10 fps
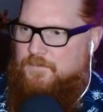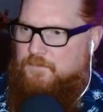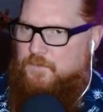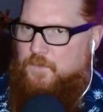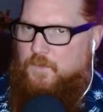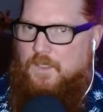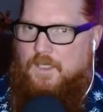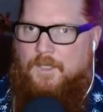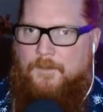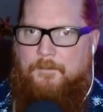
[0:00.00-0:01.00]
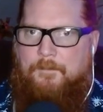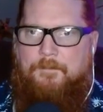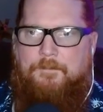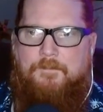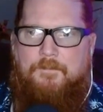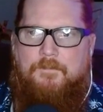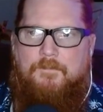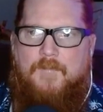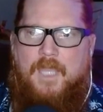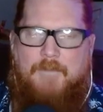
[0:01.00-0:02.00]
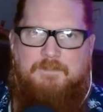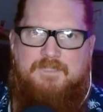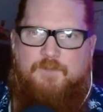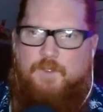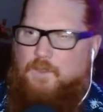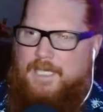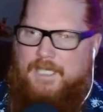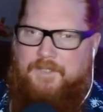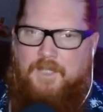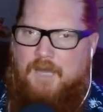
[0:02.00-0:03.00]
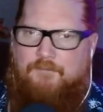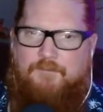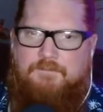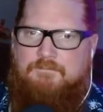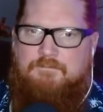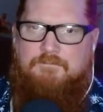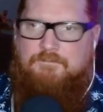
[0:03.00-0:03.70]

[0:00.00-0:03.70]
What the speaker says: through atmosphere and land often.